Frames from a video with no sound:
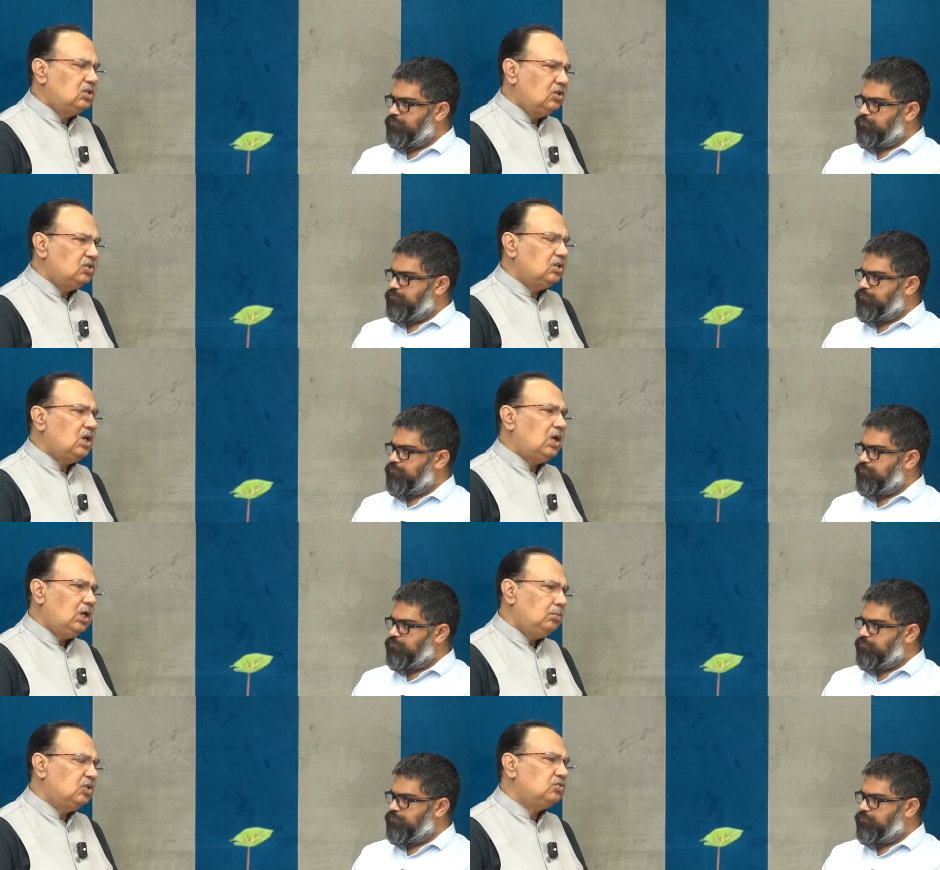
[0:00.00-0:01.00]
Speaker 1: it has an
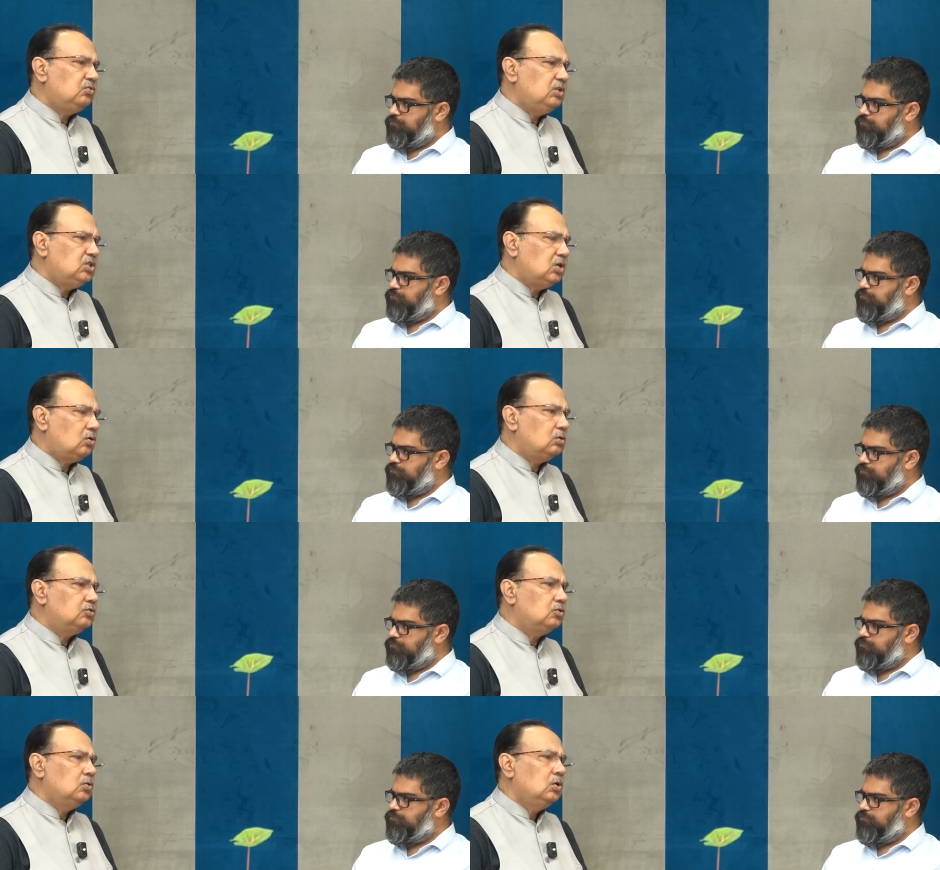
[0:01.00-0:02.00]
LMS feature
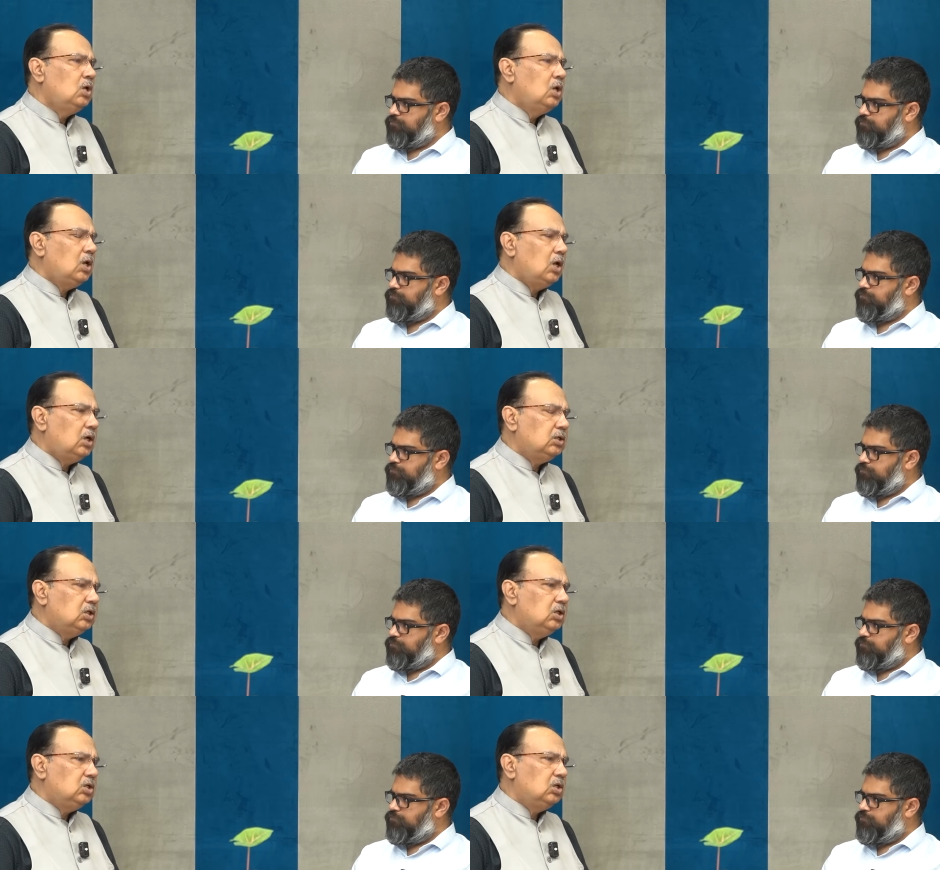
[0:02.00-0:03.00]
also and
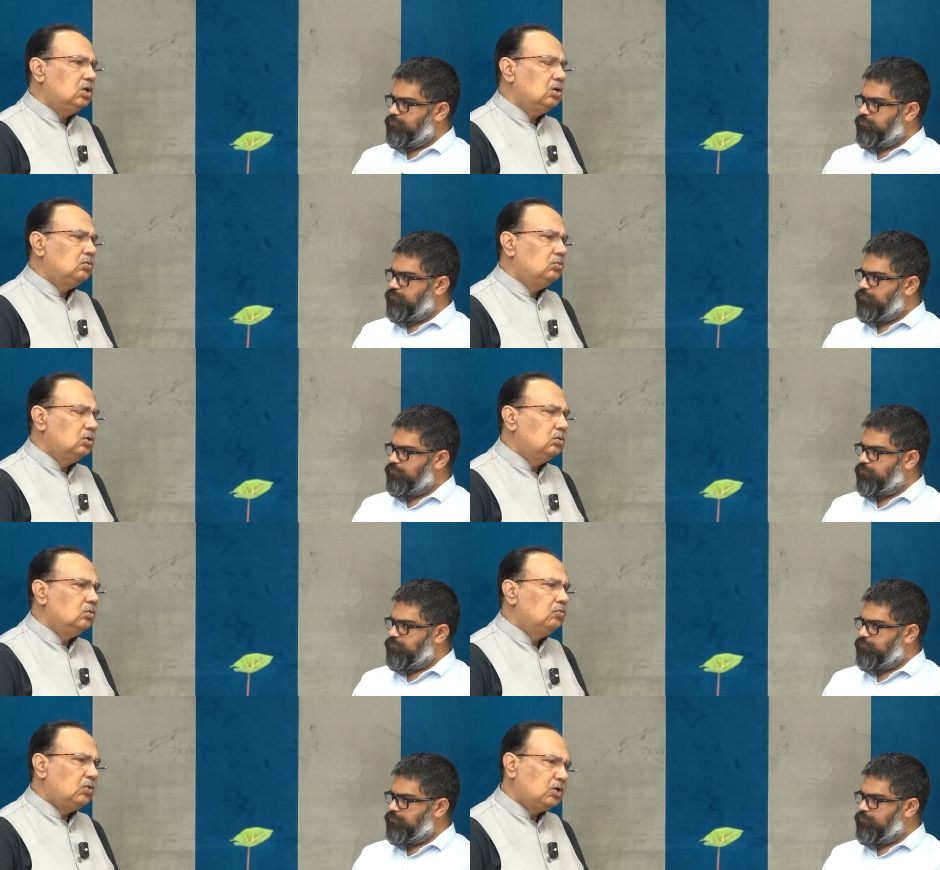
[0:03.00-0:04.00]
it, uh, the
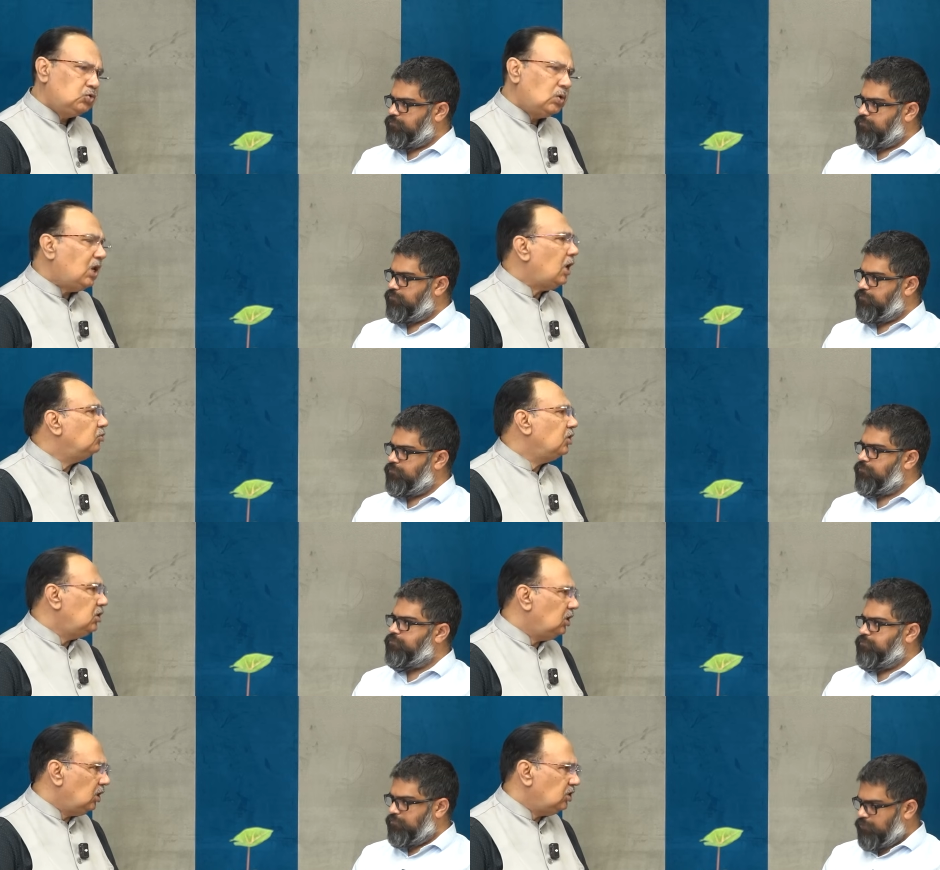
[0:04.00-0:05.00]
virtual labs
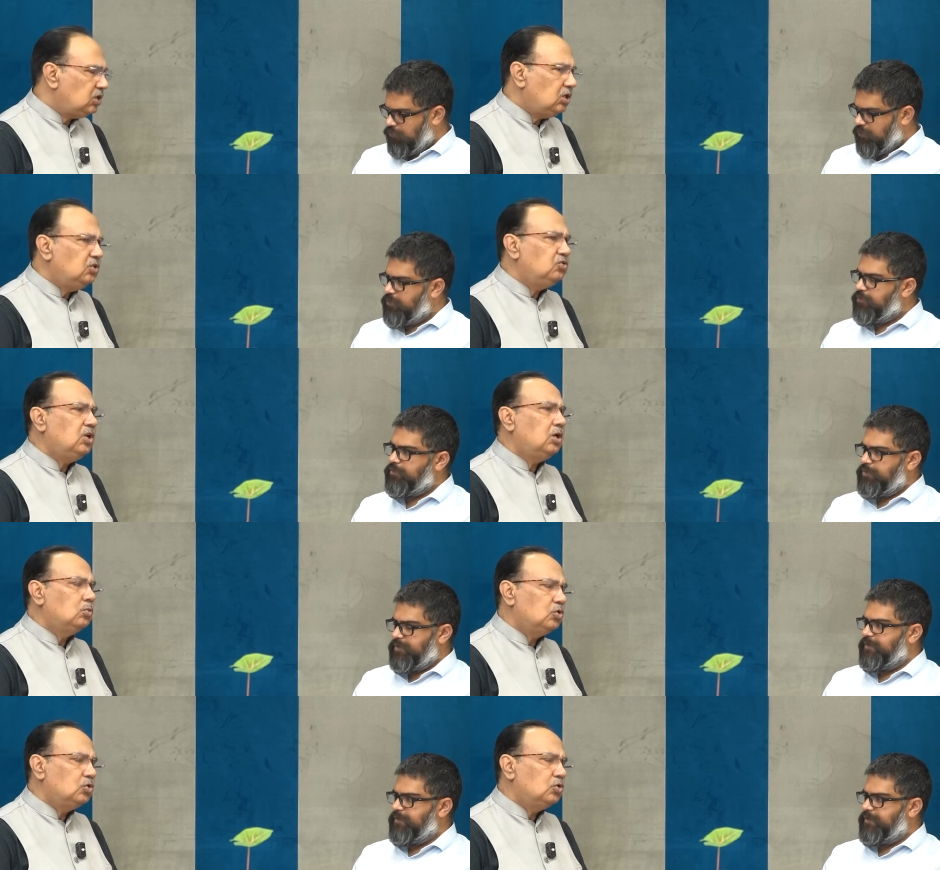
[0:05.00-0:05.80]
integration is there.